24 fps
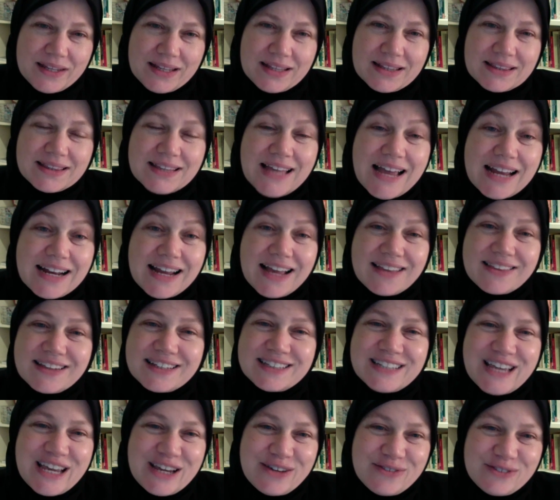Let, on the
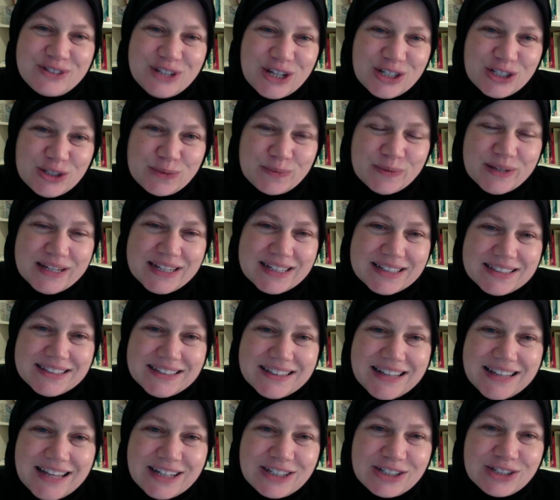day of judgment,
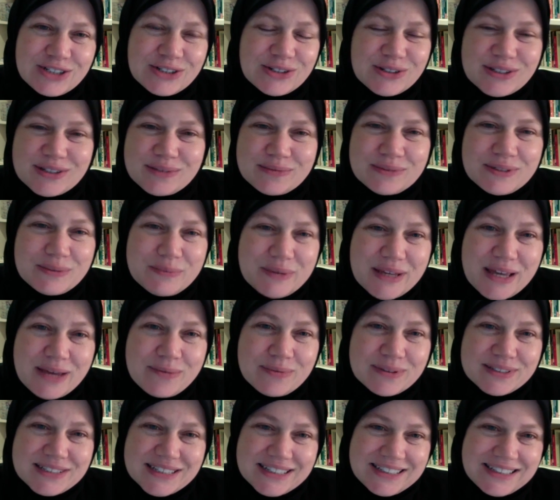let you be
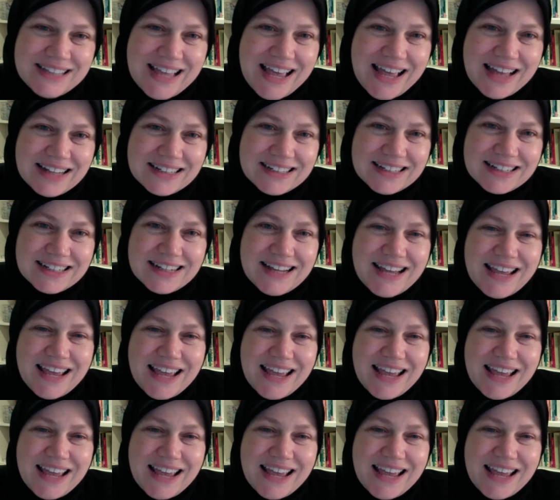able to stand and